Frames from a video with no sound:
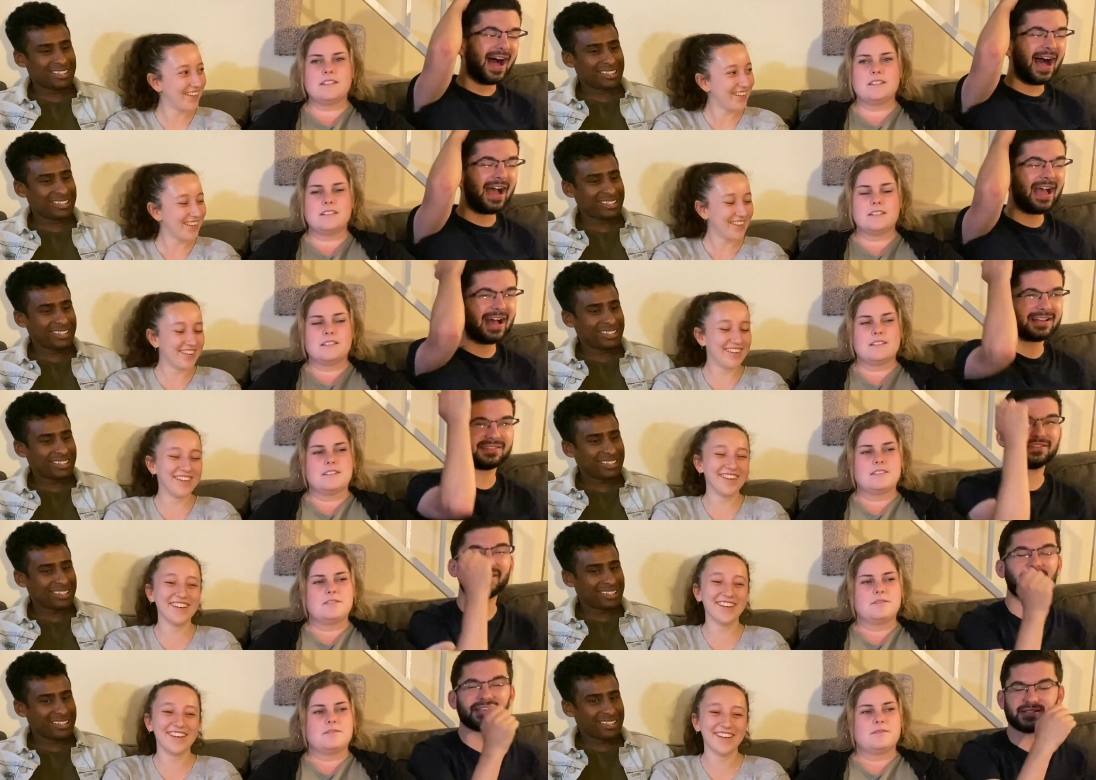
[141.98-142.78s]
Speaker 1: I asked you
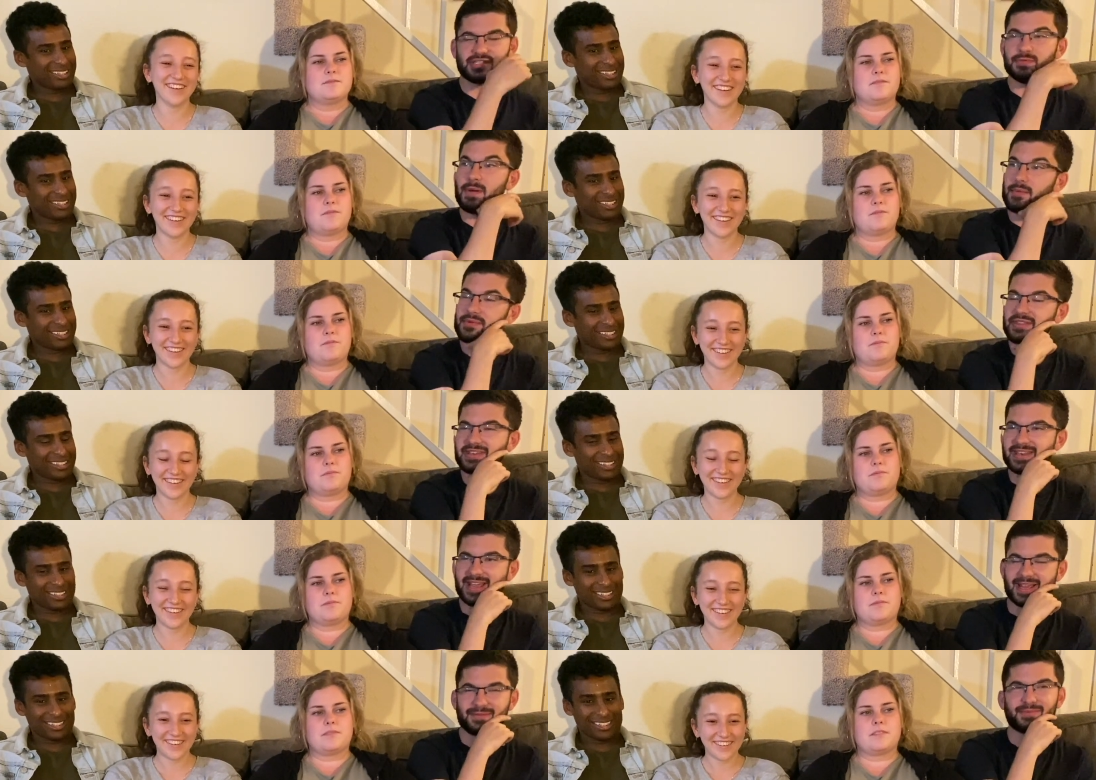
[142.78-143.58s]
guys, do you remember the
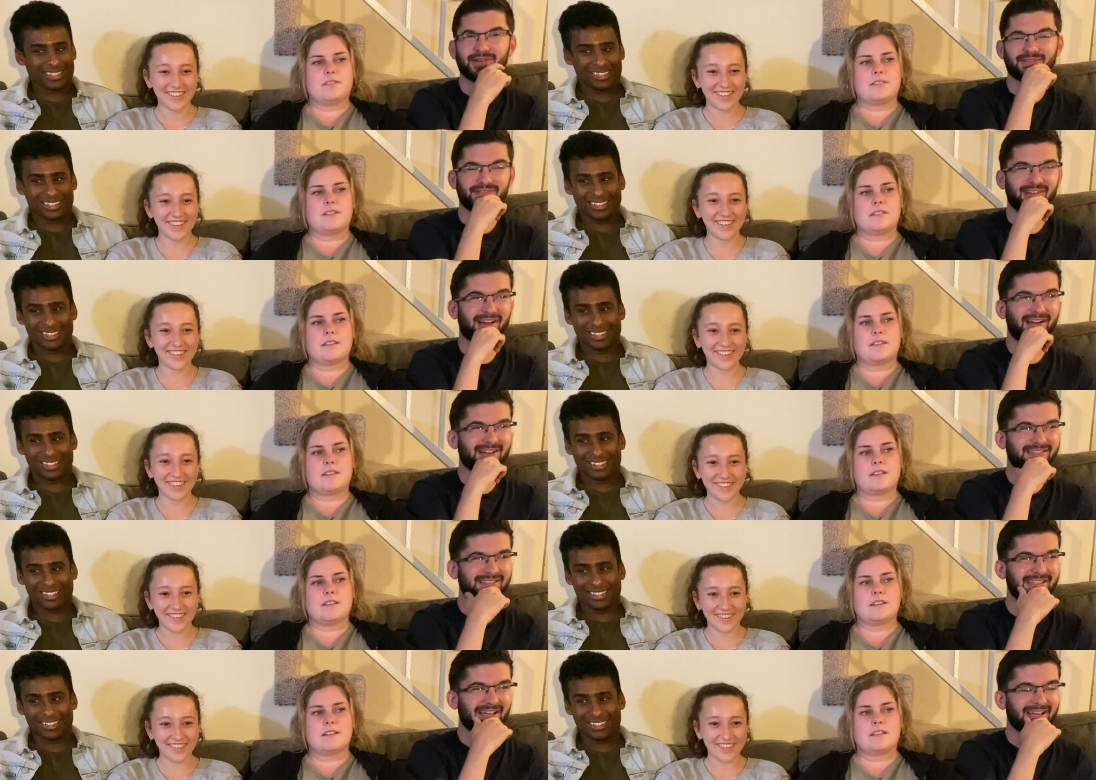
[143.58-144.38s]
name of Locke's
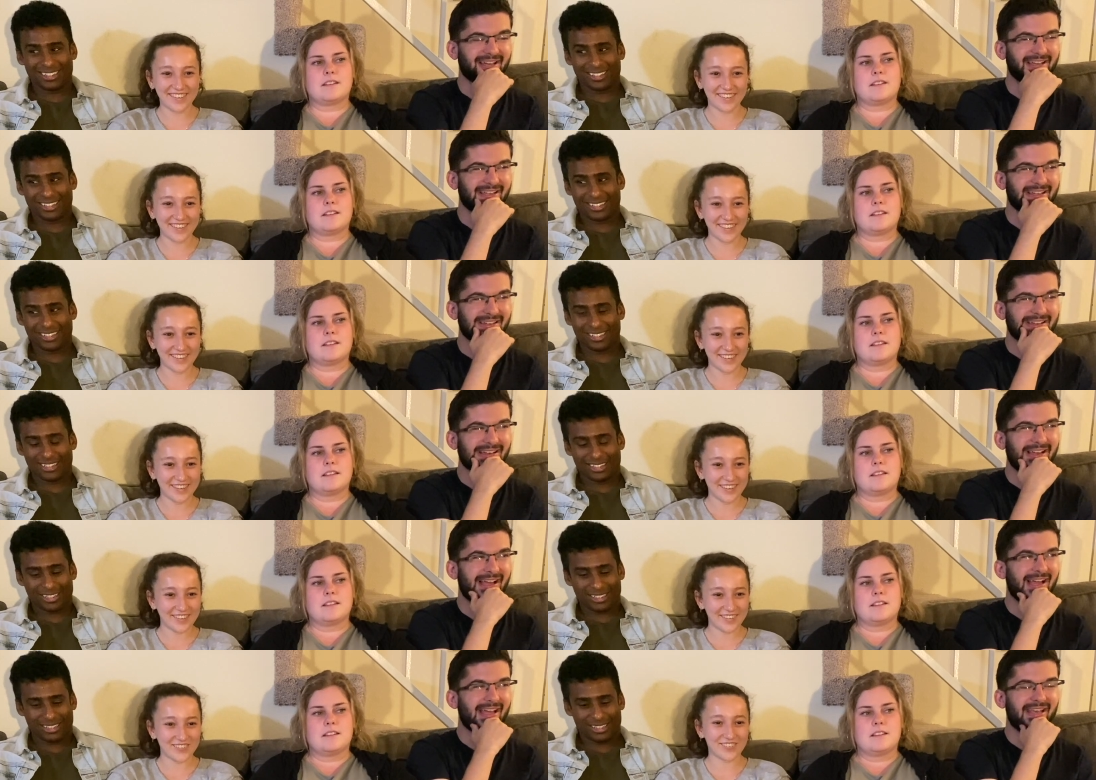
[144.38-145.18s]
dad?
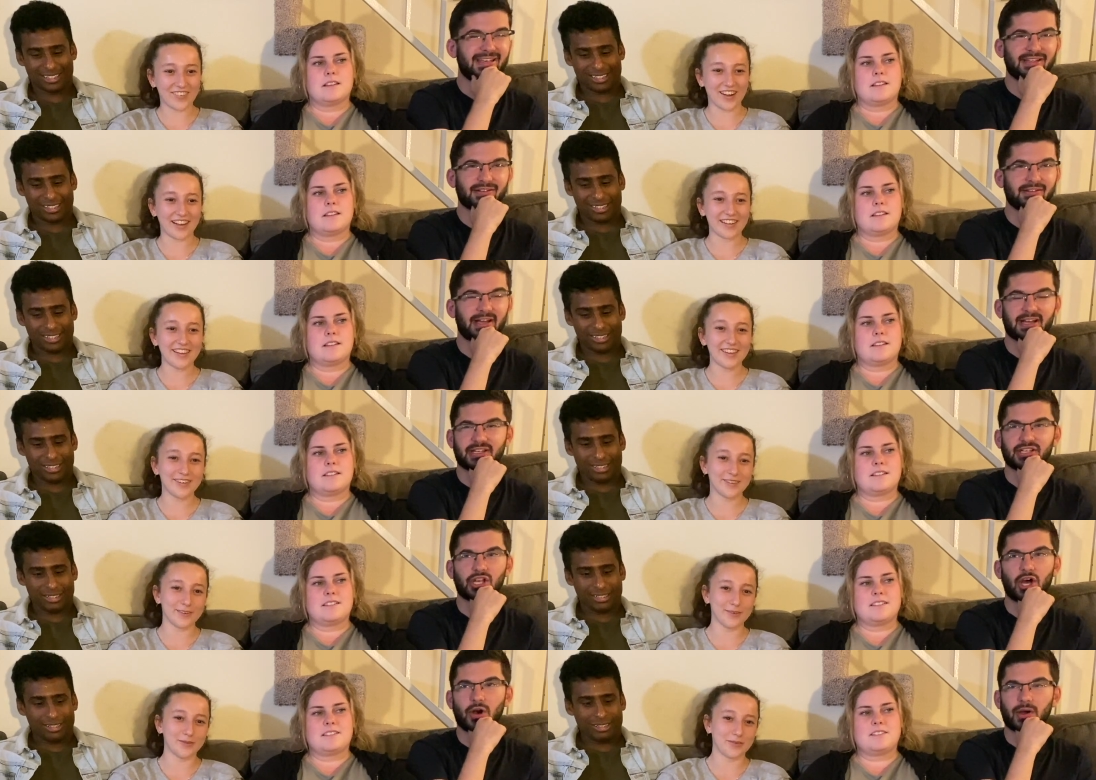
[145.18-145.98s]
And Bradley you're like, Cooper.
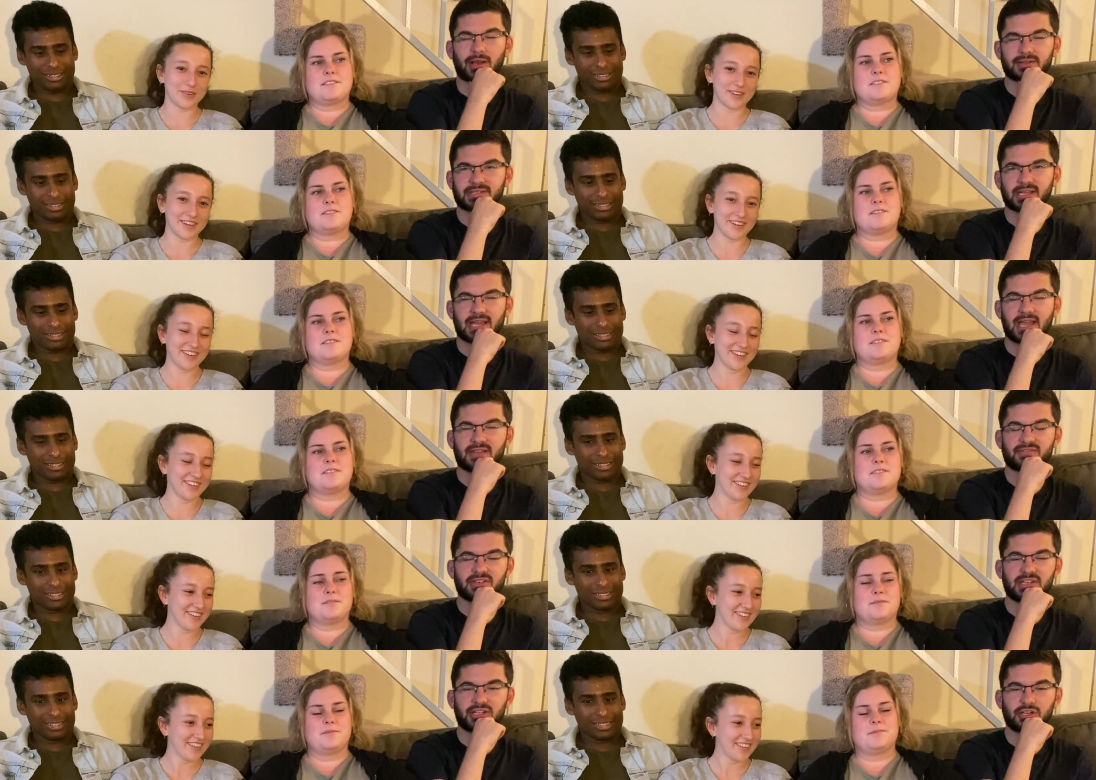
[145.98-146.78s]
no. And I was like,
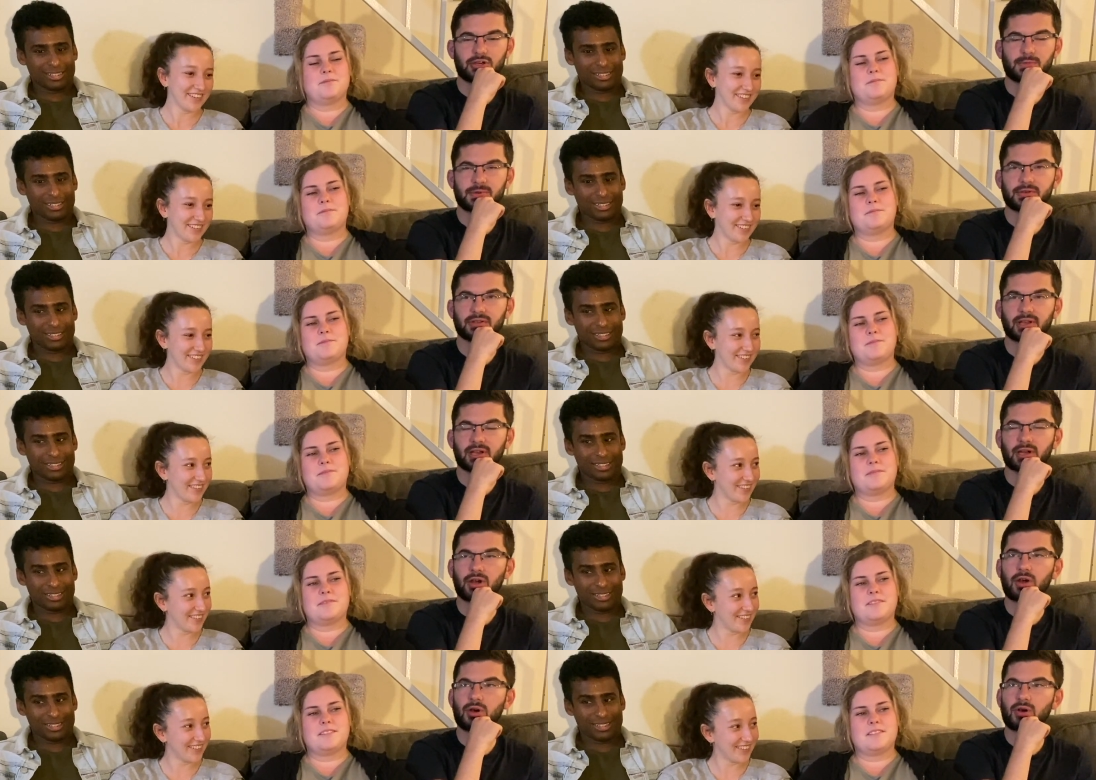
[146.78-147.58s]
Anthony Cooper. And you're like,
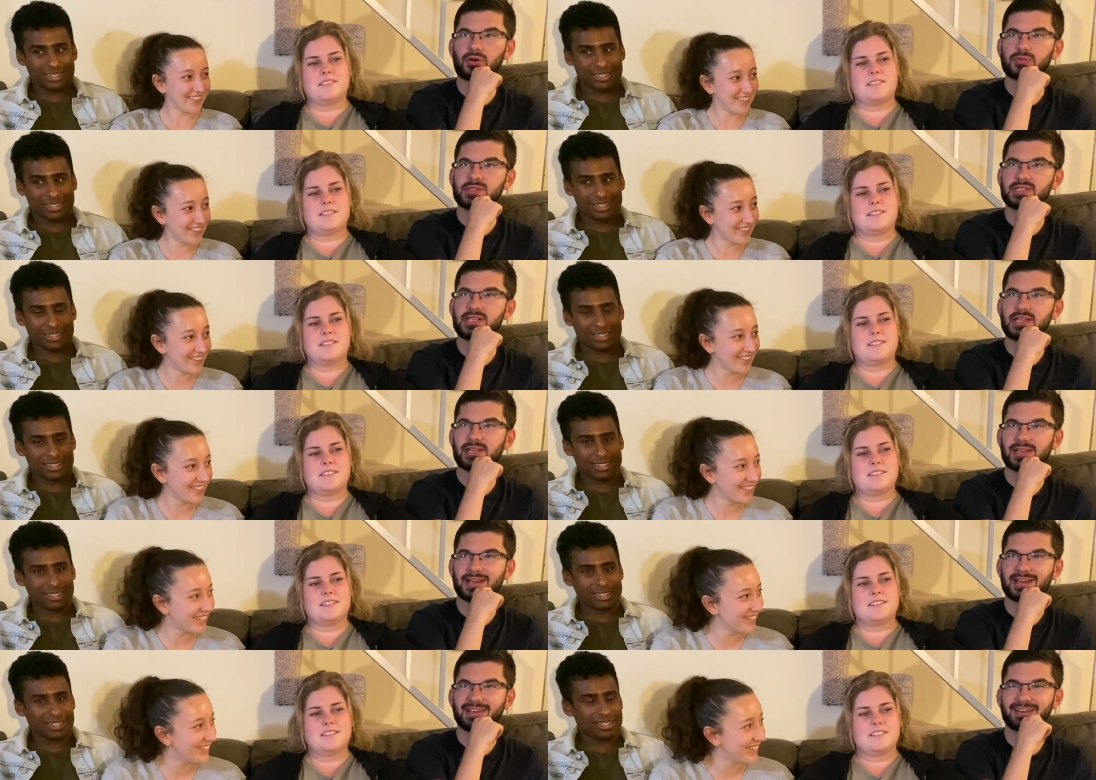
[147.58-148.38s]
oh,
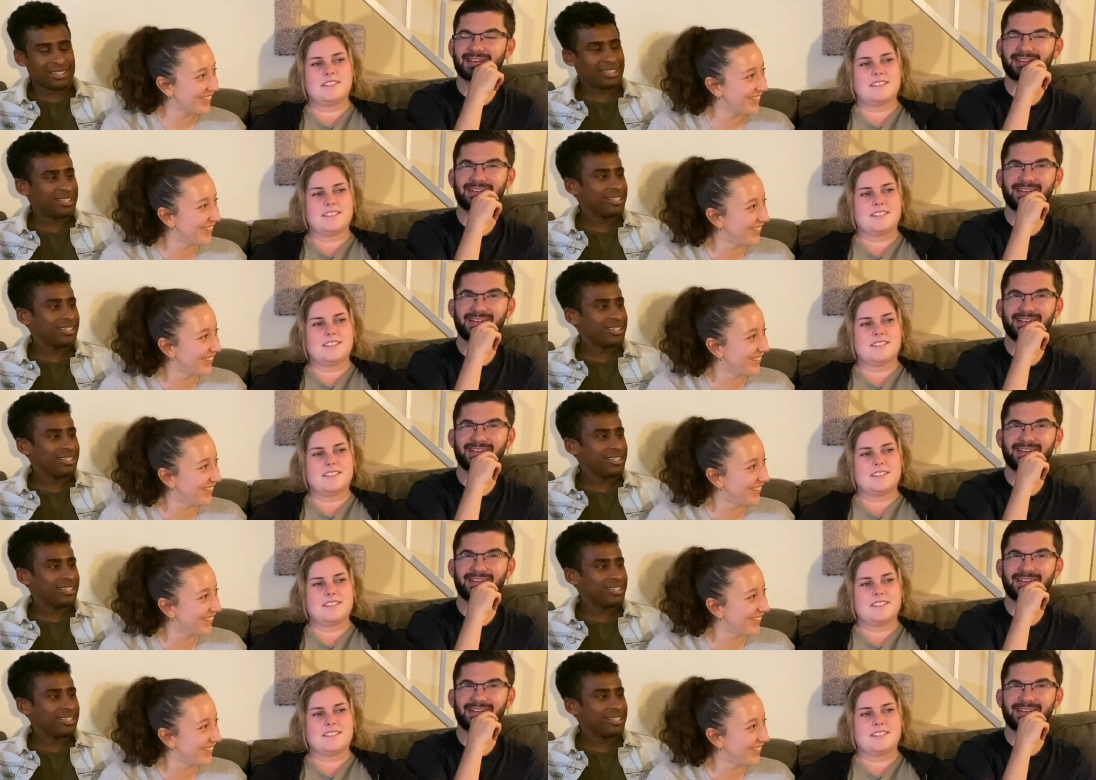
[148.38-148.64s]
CNN.